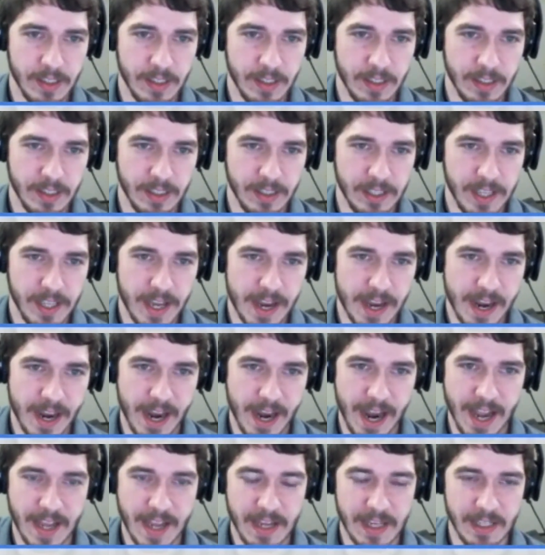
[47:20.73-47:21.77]

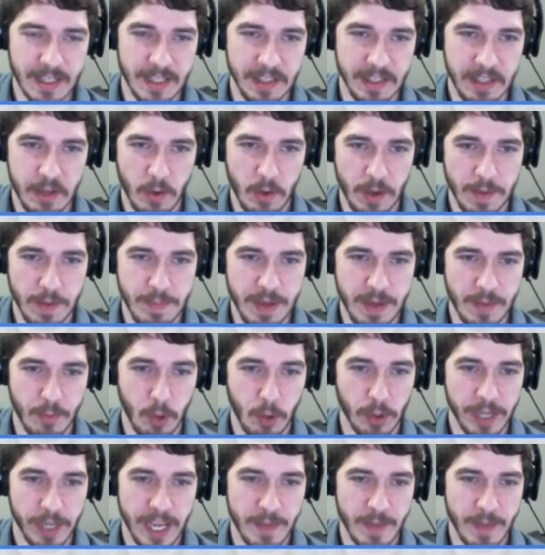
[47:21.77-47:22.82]
Yeah, the only
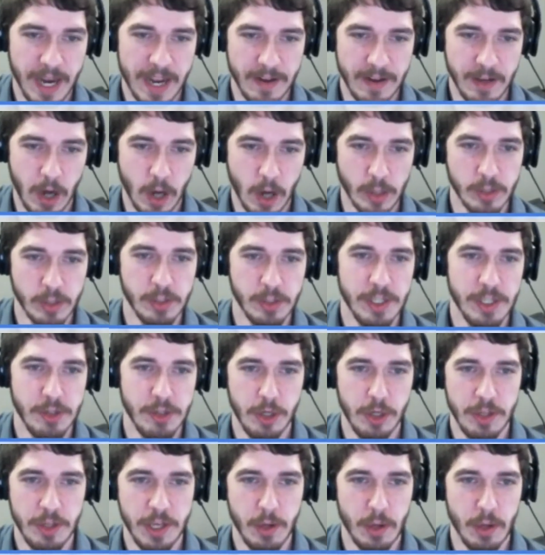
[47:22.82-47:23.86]
pinball game I
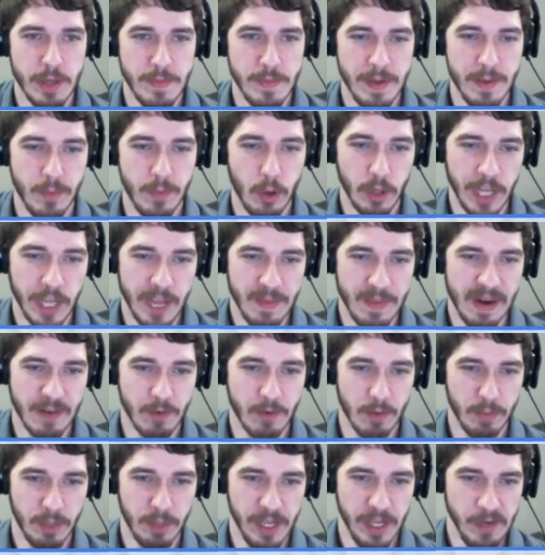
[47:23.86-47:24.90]

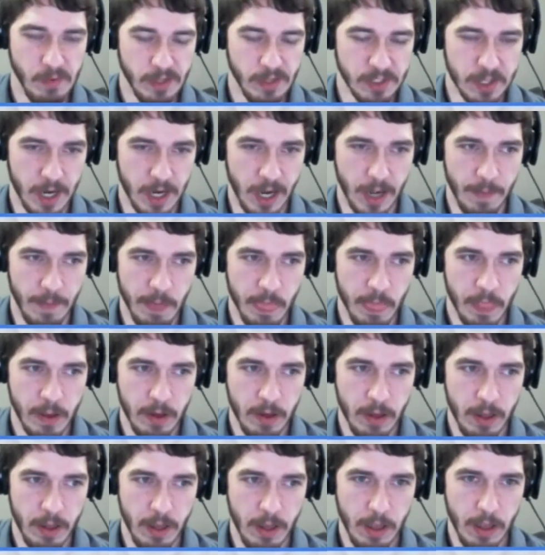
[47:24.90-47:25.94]
ever played was
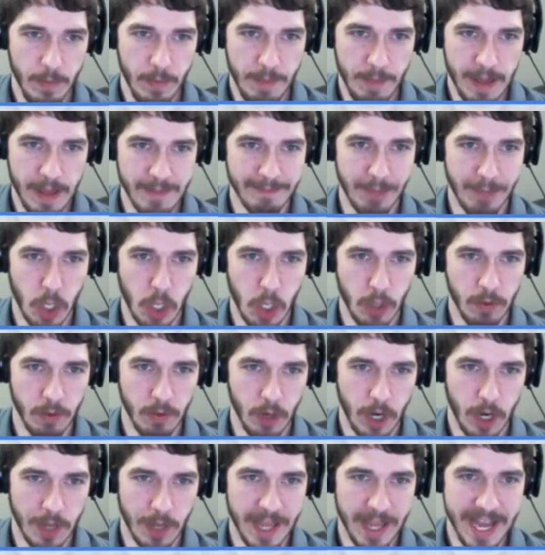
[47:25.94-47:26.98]
Pinball
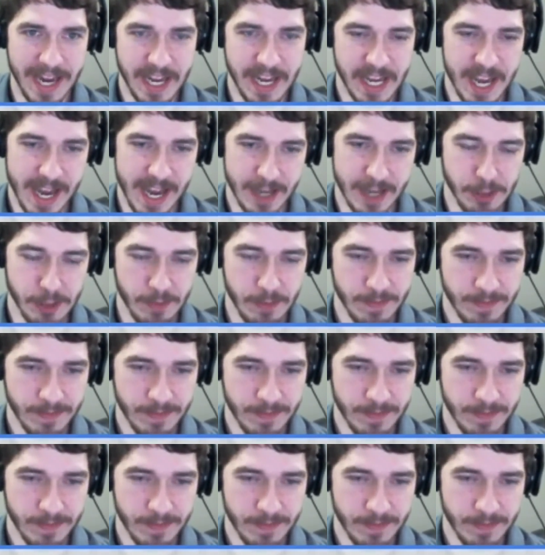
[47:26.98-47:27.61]
on the NES.